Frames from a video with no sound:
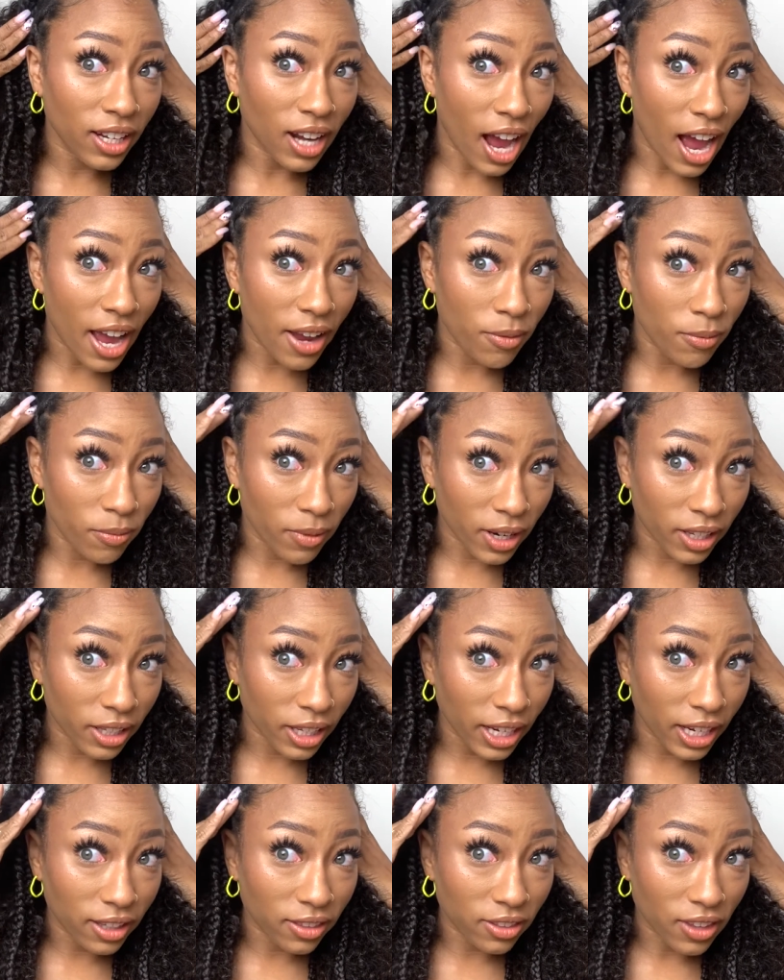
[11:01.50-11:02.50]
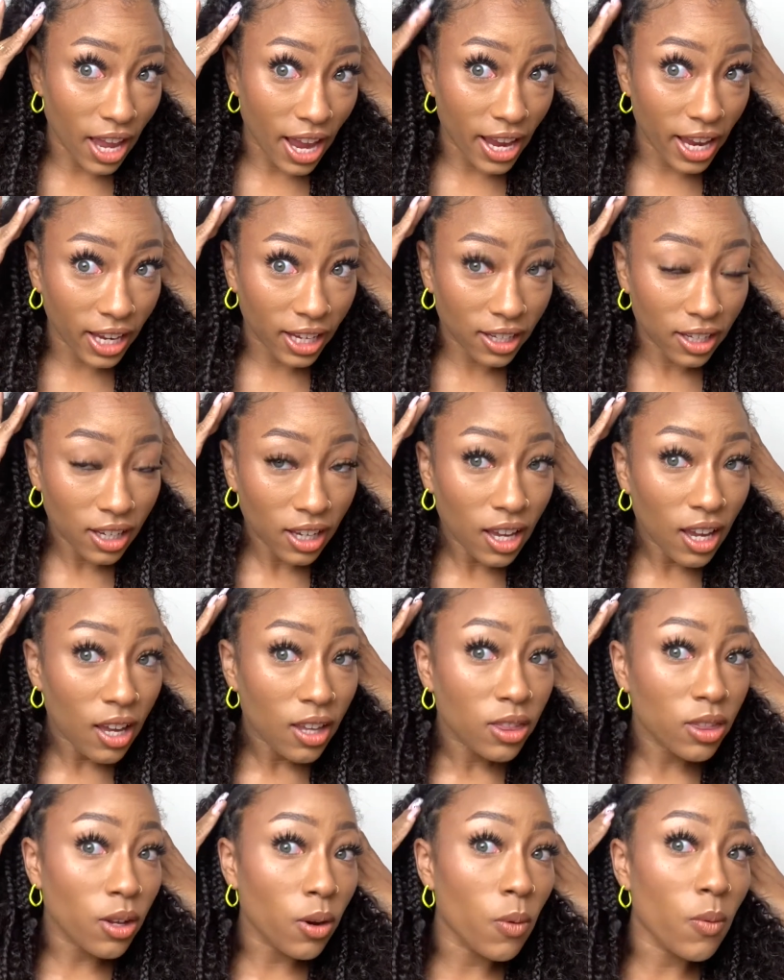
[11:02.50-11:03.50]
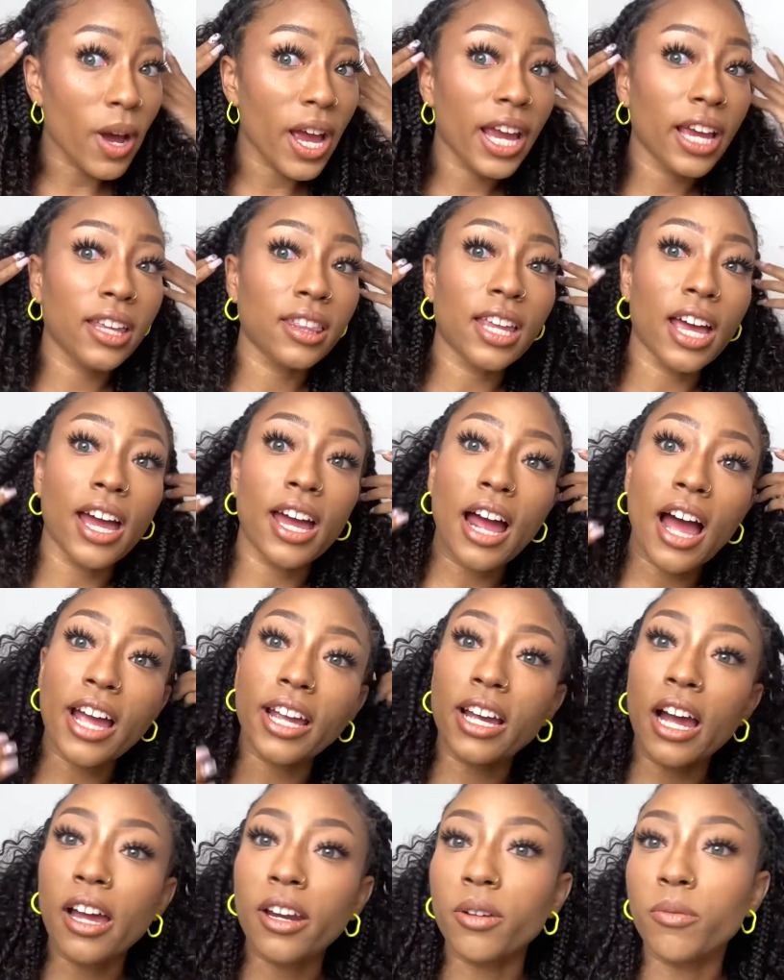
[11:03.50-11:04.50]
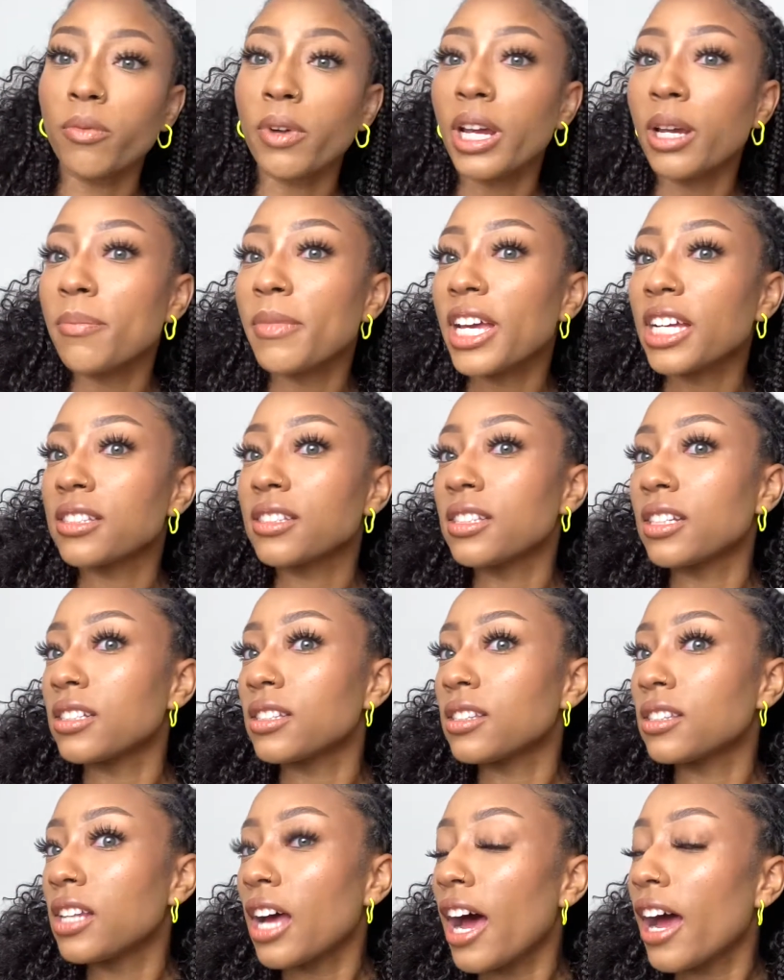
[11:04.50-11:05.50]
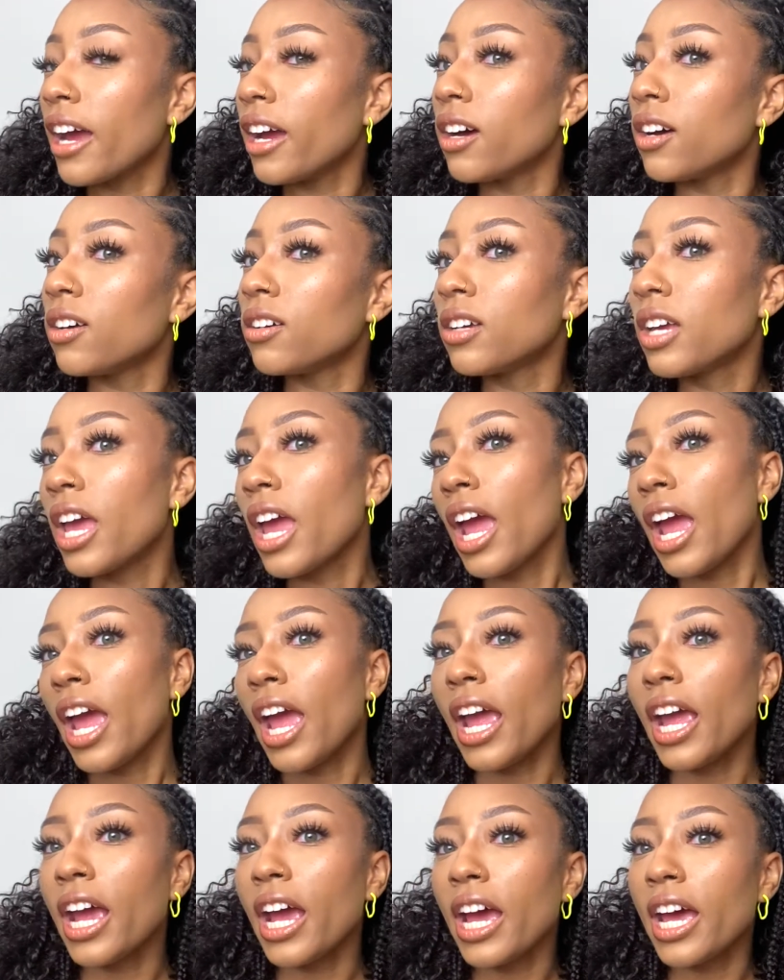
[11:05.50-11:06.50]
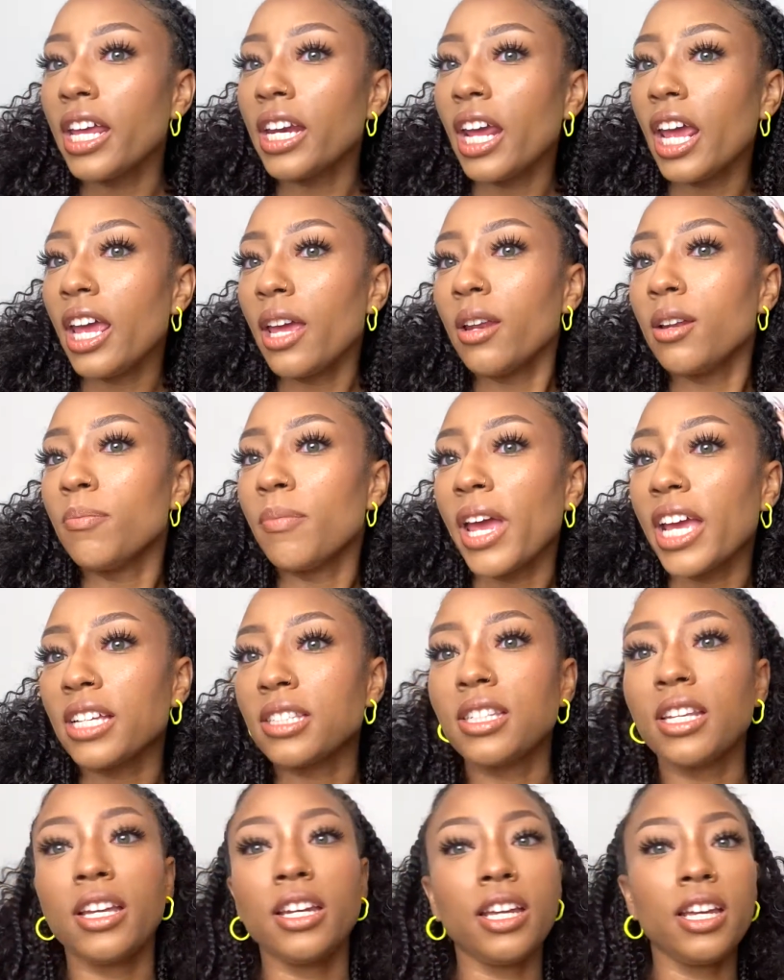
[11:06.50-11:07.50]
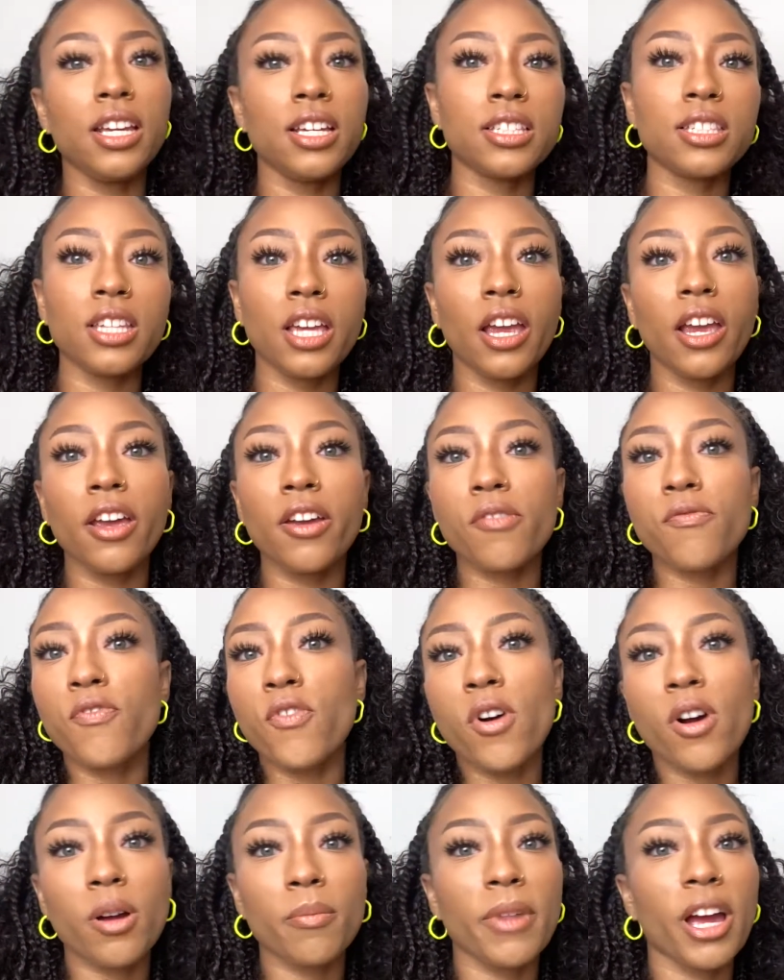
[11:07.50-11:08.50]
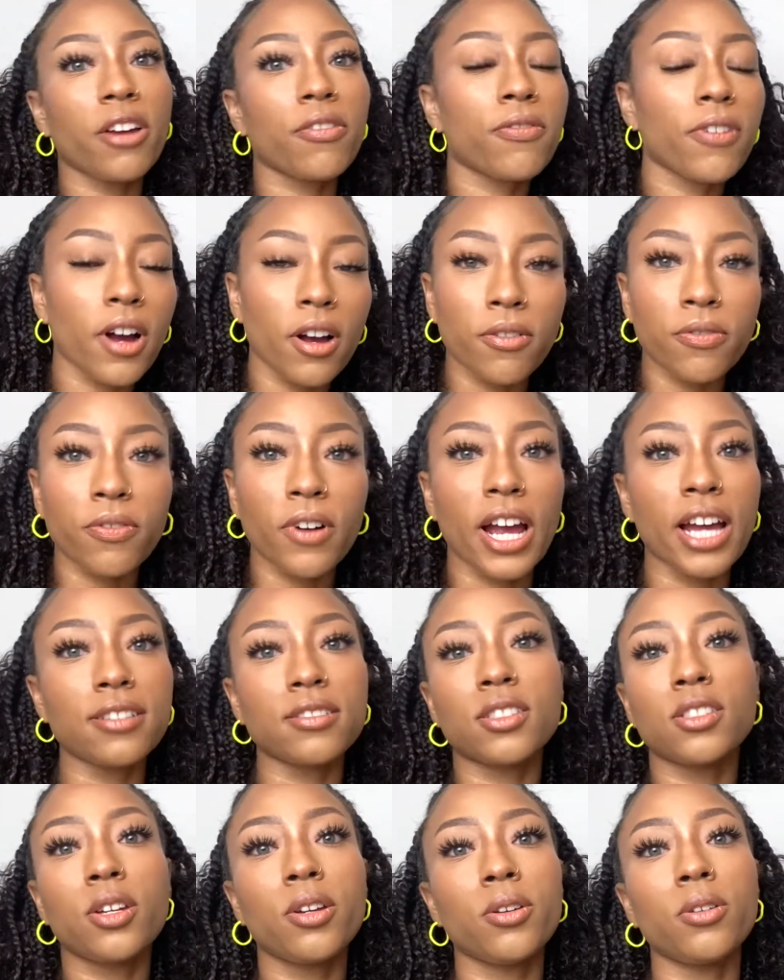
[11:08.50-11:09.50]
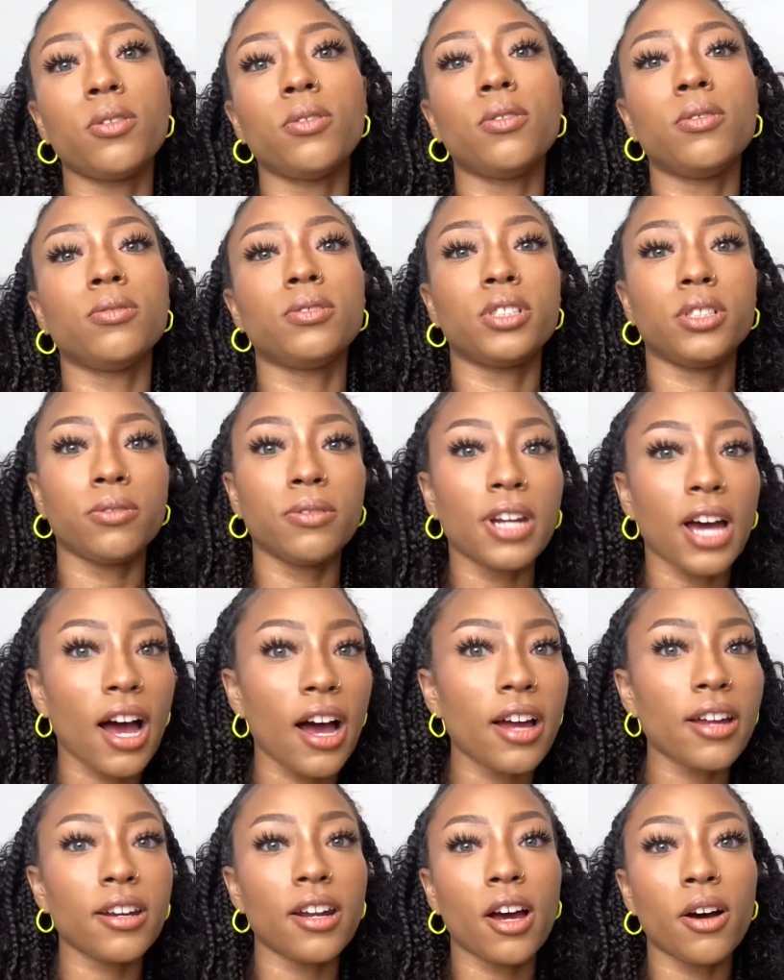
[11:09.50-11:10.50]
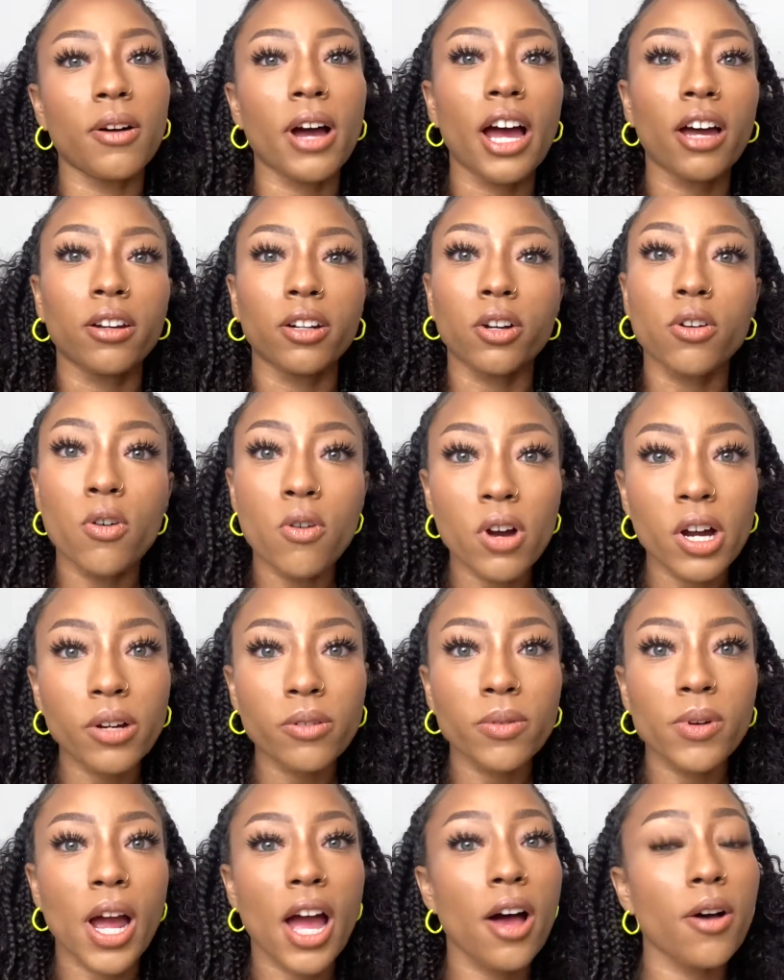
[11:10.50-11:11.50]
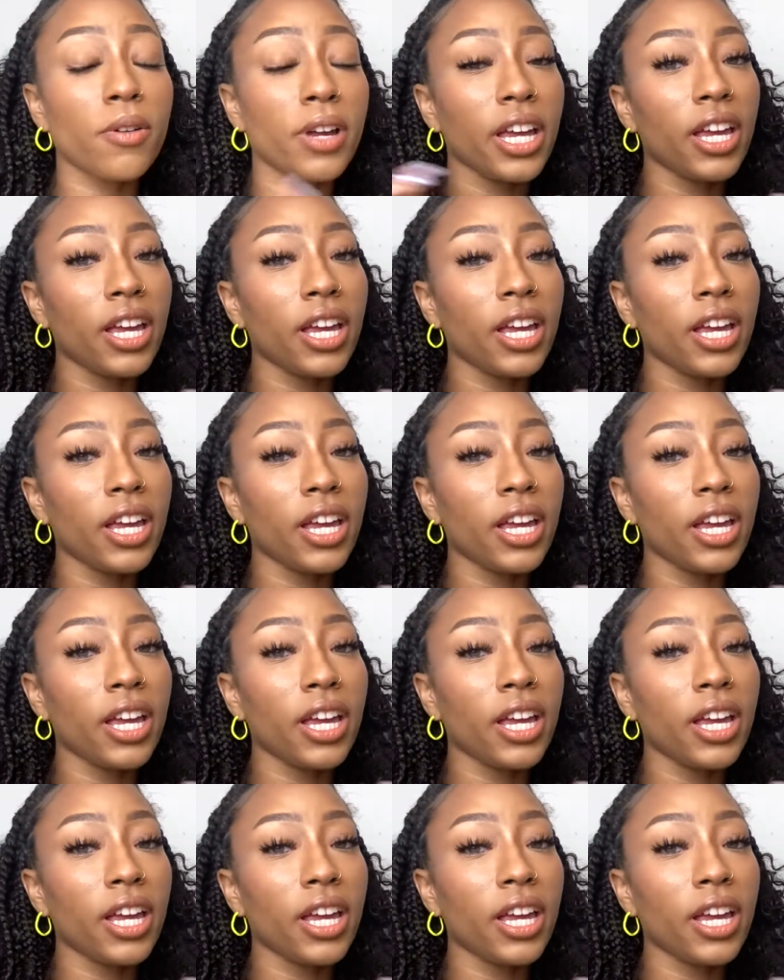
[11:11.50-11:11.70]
I really like the way that I kind of remix this style, and it makes it easy for my fro friends who do not know how to cornrow.